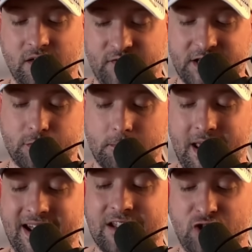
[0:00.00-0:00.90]
Vince
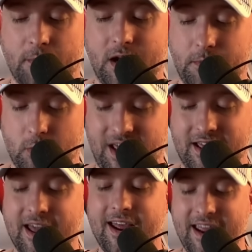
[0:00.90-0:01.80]
McMahon in WWE
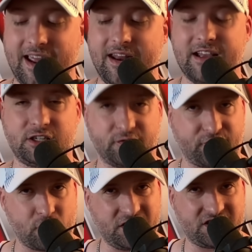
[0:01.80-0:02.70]
in his
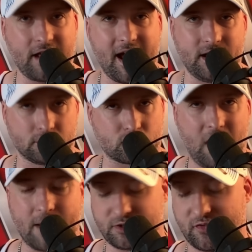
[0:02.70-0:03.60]
freestyle
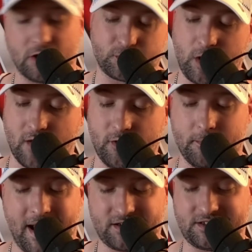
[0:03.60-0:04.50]
raps. Of course, we all know
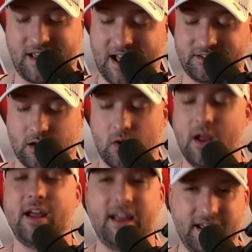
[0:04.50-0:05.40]
Max Caster
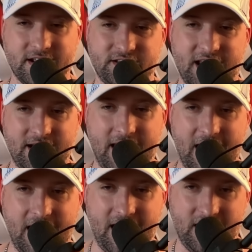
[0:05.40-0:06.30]
is an
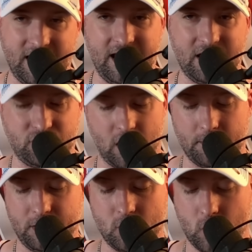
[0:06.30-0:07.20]

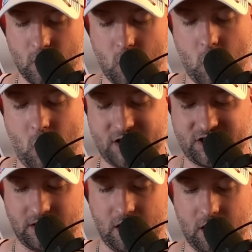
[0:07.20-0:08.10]
AEW
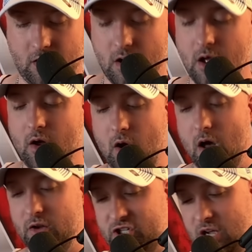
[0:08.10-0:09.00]
wrestler.
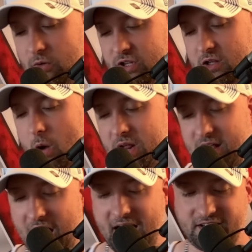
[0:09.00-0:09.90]
Also, Dakota
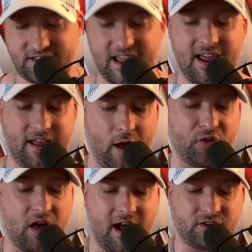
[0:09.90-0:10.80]
Kai staying
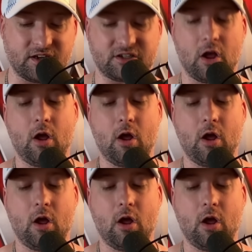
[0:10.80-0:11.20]
health conscious